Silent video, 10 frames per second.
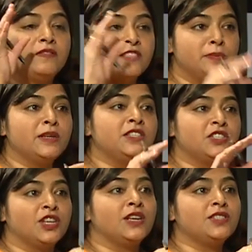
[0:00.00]
visibly
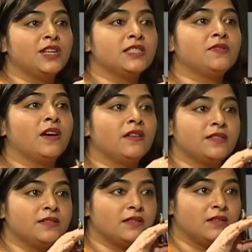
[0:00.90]
change as far
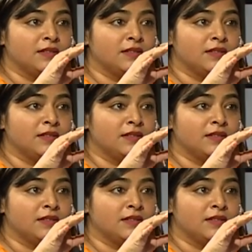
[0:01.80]
as